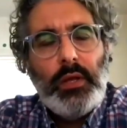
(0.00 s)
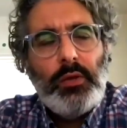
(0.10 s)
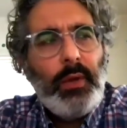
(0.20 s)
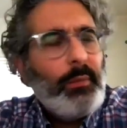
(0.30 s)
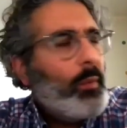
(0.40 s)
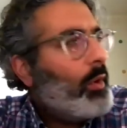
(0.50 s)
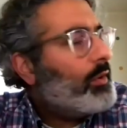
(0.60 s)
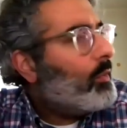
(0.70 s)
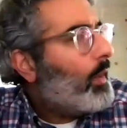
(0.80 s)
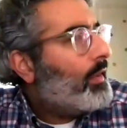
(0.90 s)
You make me
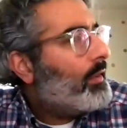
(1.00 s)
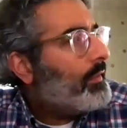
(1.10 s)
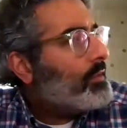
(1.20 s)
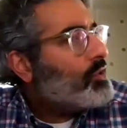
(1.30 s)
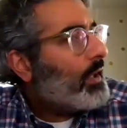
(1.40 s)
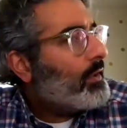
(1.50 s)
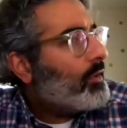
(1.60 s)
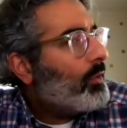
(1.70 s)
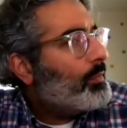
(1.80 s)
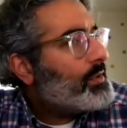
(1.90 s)
wonder whether the gender
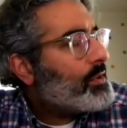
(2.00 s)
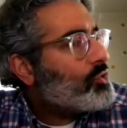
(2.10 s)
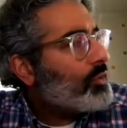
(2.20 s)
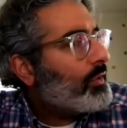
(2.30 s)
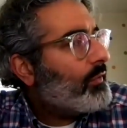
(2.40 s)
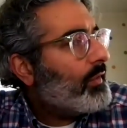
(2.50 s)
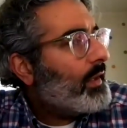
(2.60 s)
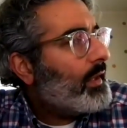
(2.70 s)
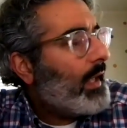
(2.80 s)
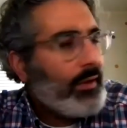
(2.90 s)
composition of
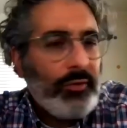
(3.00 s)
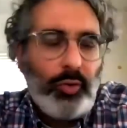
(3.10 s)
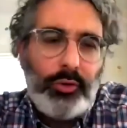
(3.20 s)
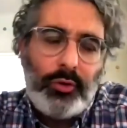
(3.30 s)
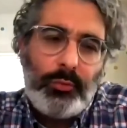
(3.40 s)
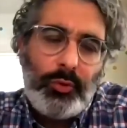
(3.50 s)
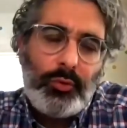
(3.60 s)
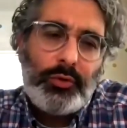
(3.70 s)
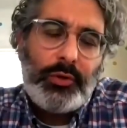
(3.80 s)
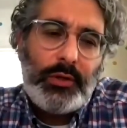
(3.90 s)
the editorial
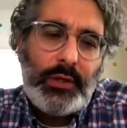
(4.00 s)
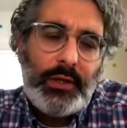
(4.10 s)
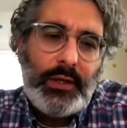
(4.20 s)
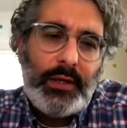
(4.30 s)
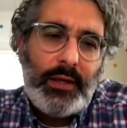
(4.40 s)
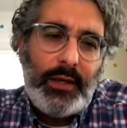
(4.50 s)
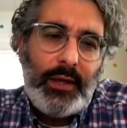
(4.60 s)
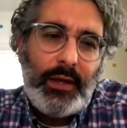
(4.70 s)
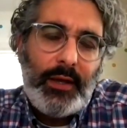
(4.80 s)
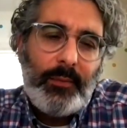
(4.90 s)
board
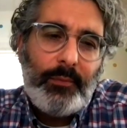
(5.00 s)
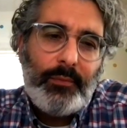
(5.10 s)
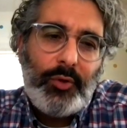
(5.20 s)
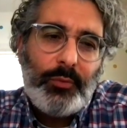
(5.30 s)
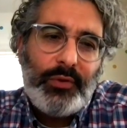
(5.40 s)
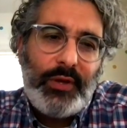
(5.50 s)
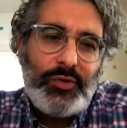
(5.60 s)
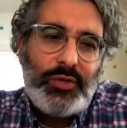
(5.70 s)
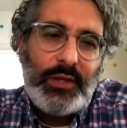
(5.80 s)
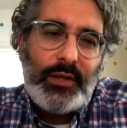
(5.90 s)
um, could
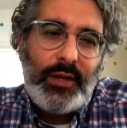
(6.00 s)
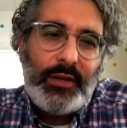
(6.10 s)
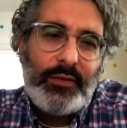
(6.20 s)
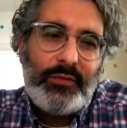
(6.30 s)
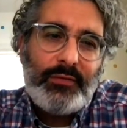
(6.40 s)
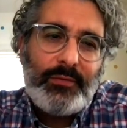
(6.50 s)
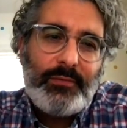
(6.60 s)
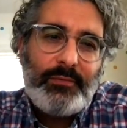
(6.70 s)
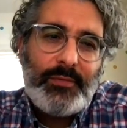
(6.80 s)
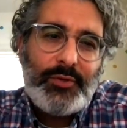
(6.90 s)
potentially kind of
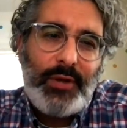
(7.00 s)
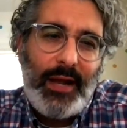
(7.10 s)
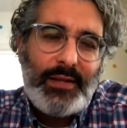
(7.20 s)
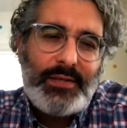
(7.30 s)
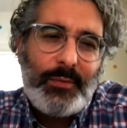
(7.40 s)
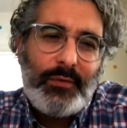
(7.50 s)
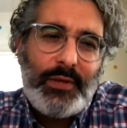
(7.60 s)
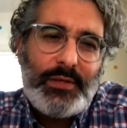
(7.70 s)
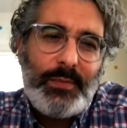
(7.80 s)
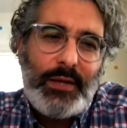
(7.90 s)
track some of
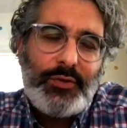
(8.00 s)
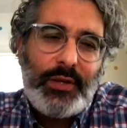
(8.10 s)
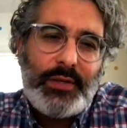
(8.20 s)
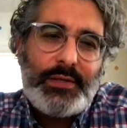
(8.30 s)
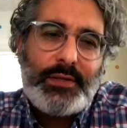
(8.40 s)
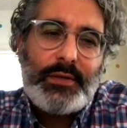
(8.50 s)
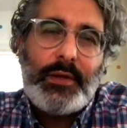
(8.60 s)
these metrics.